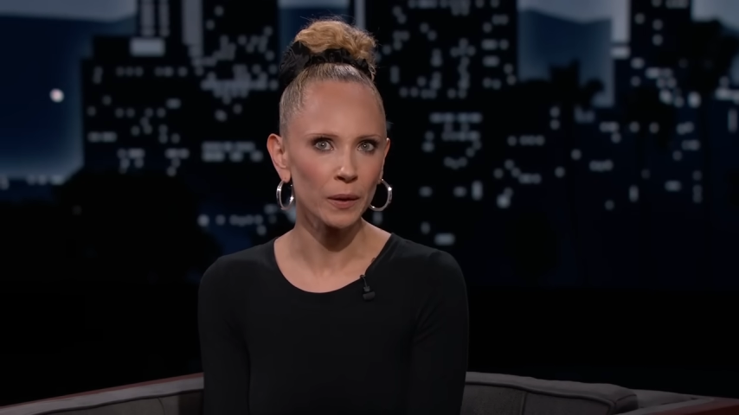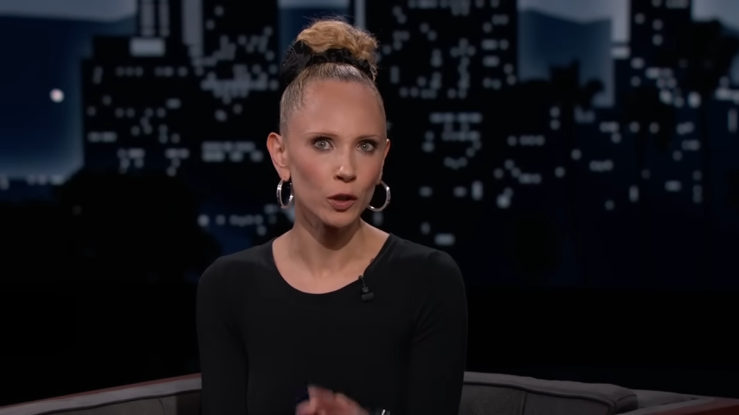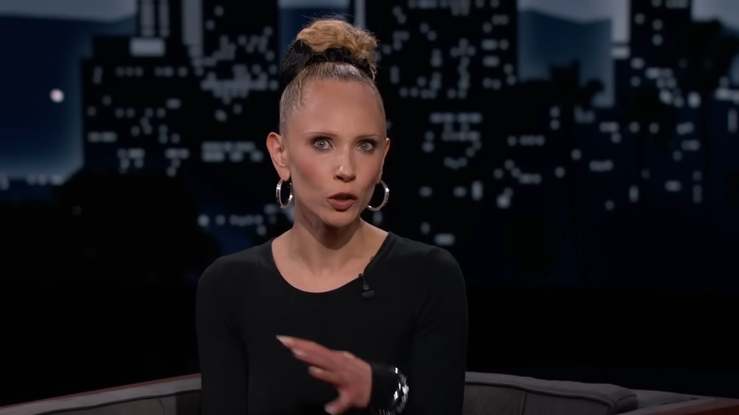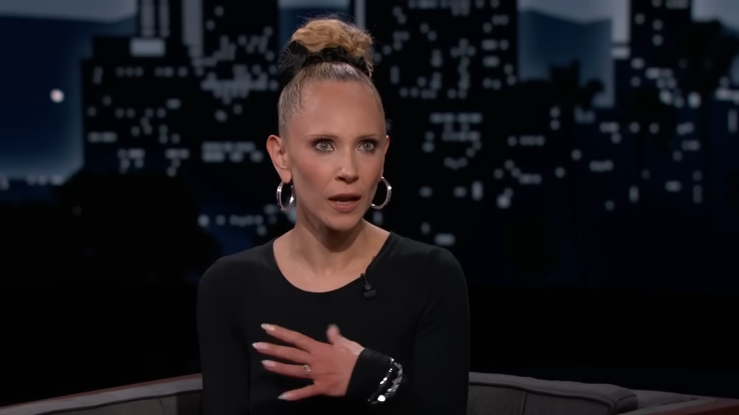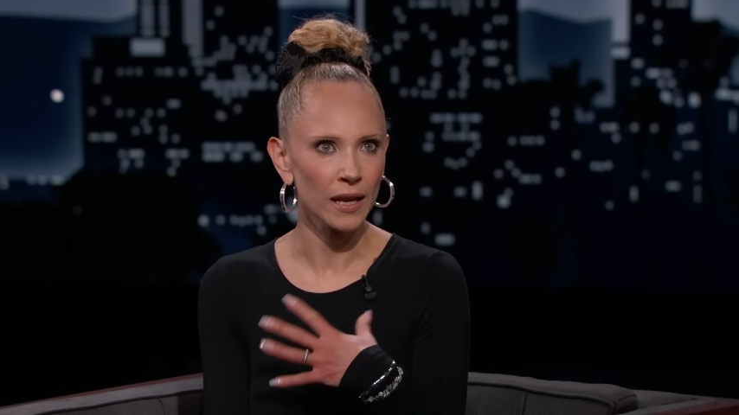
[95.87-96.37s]

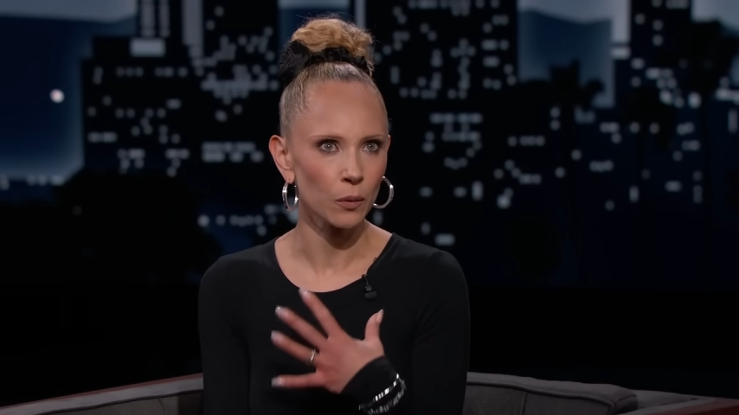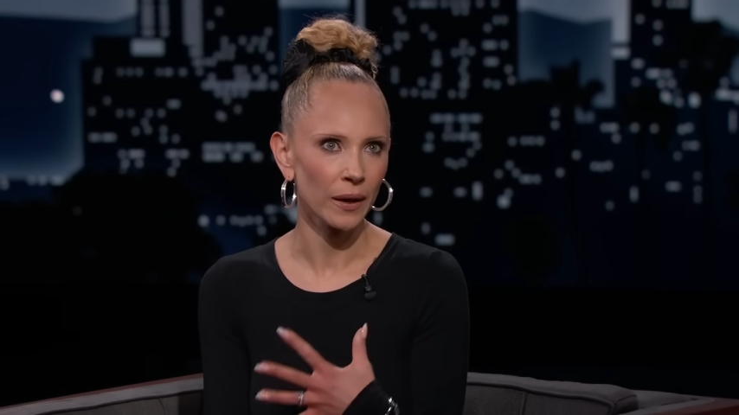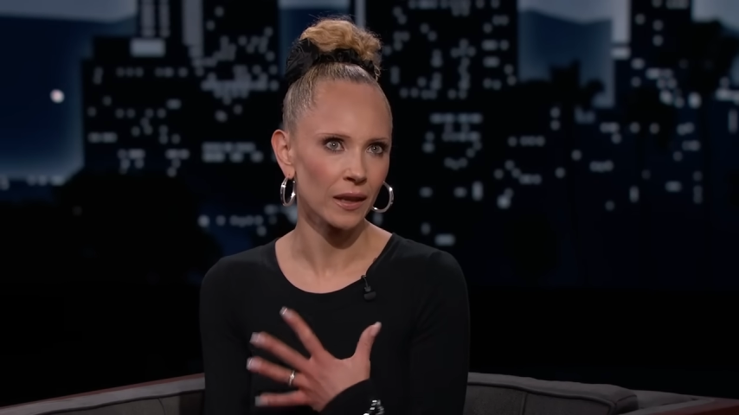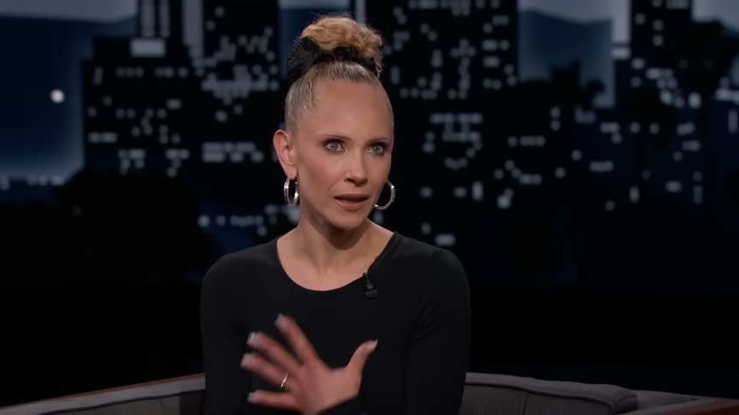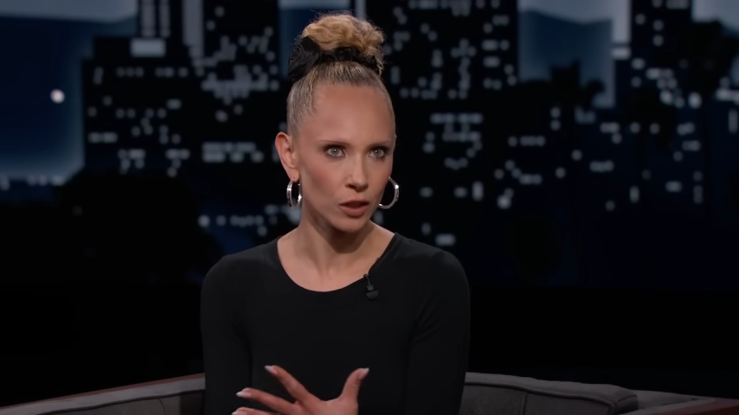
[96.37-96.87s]
but in a
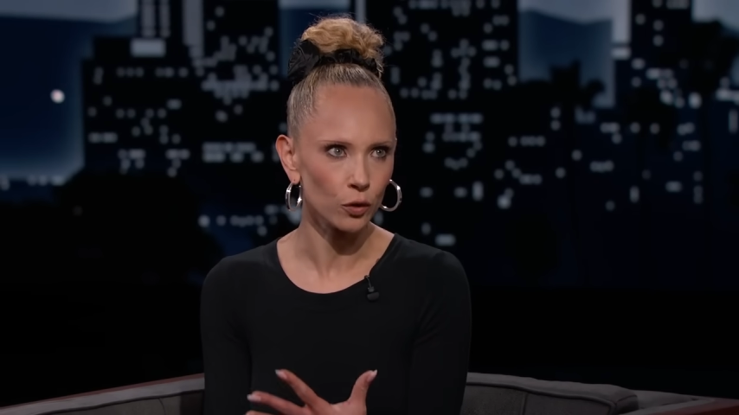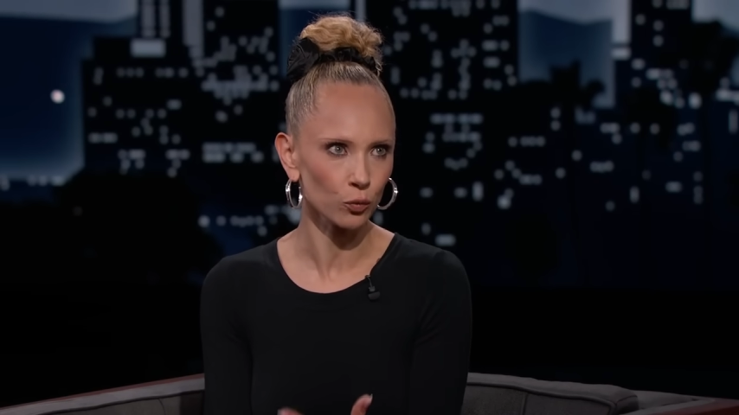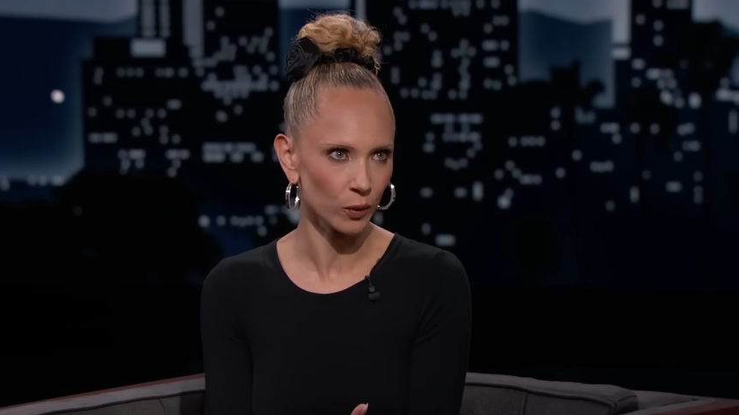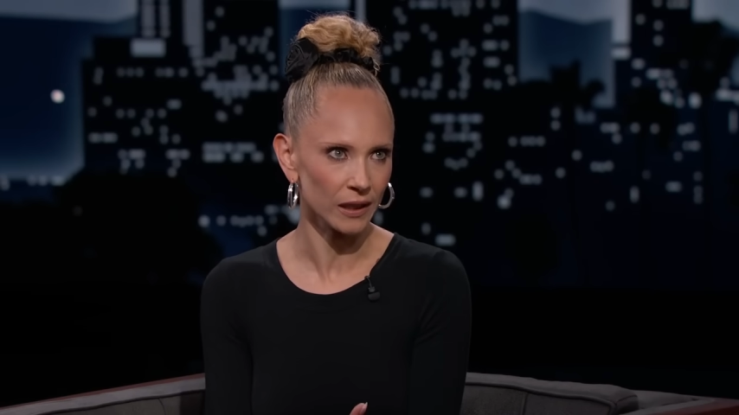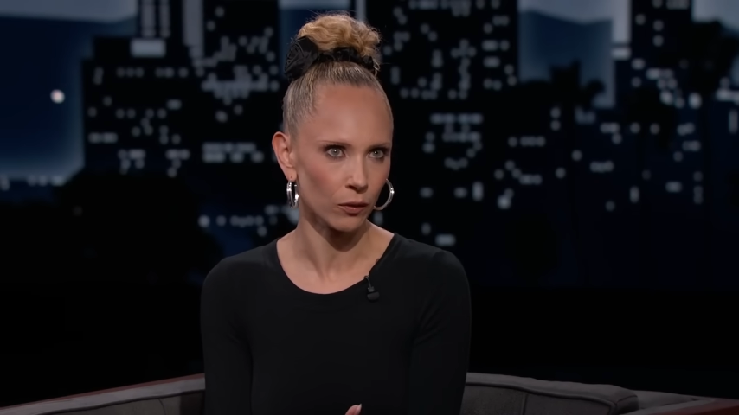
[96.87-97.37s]
way that I
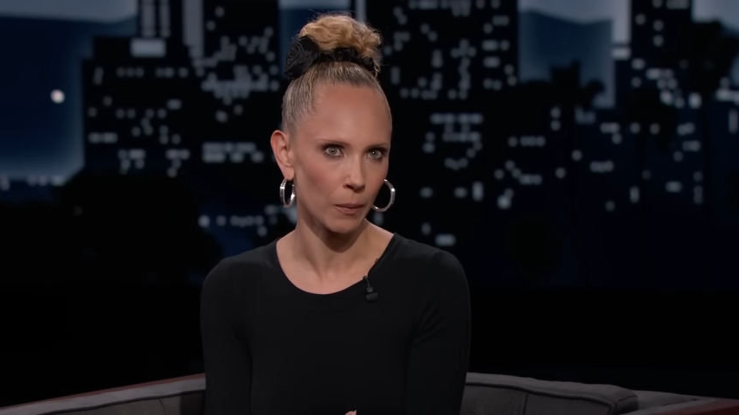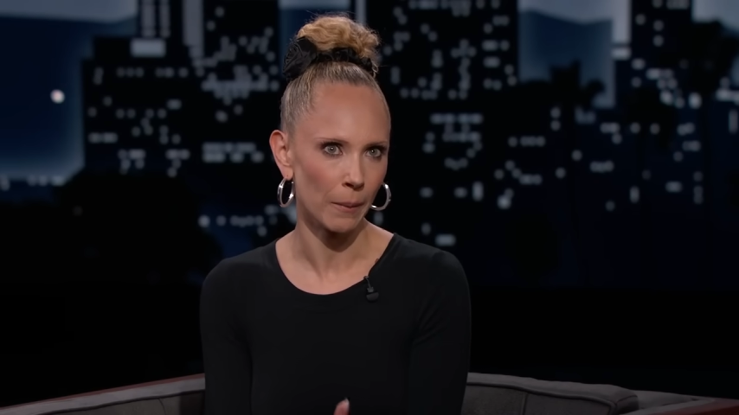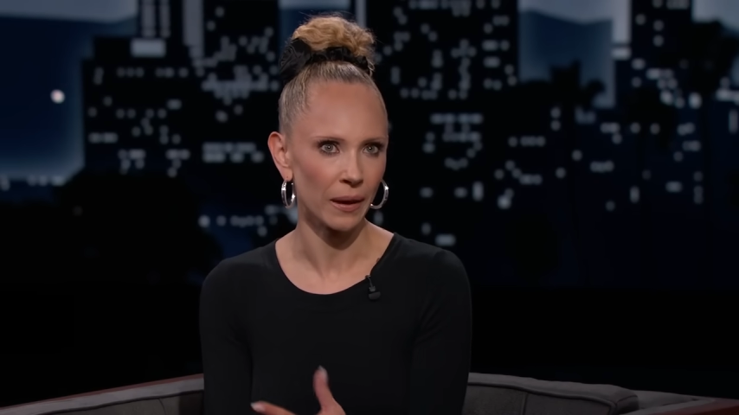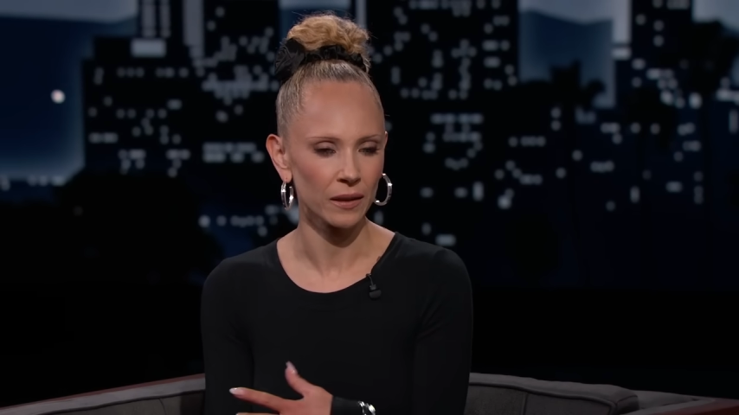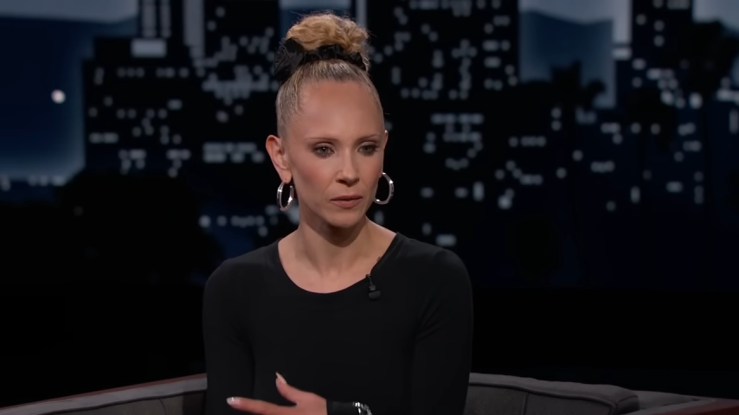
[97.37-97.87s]
don't really remember.